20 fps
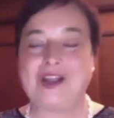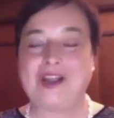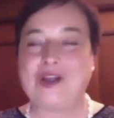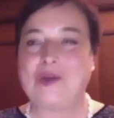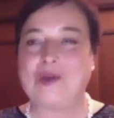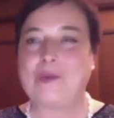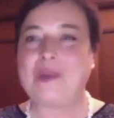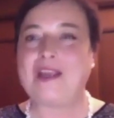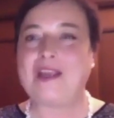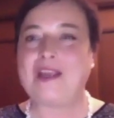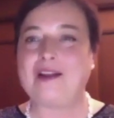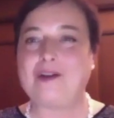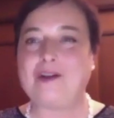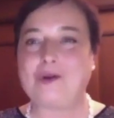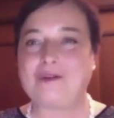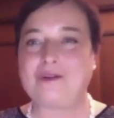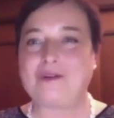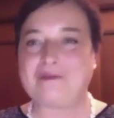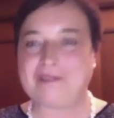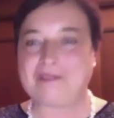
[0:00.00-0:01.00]
we look
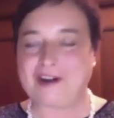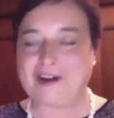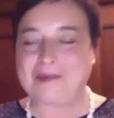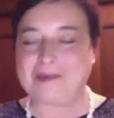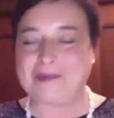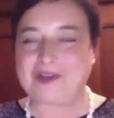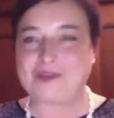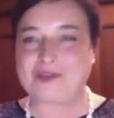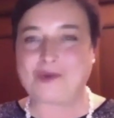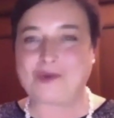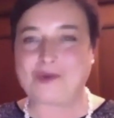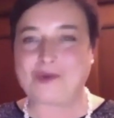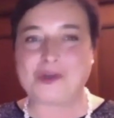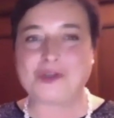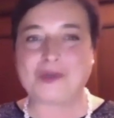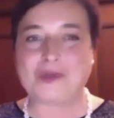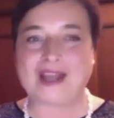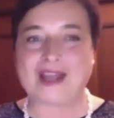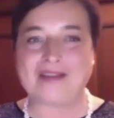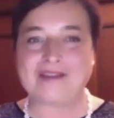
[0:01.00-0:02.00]
very much forward to
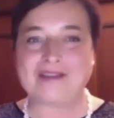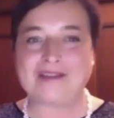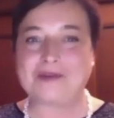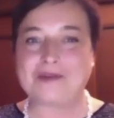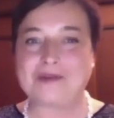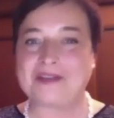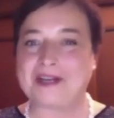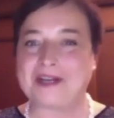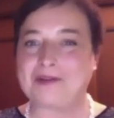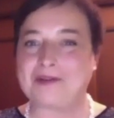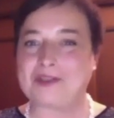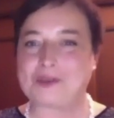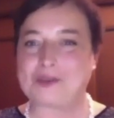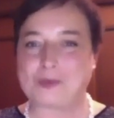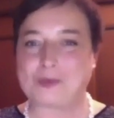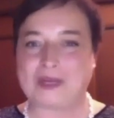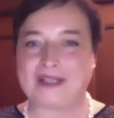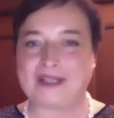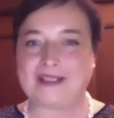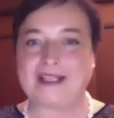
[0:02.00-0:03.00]
having you there as
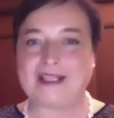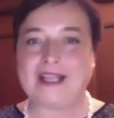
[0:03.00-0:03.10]
well.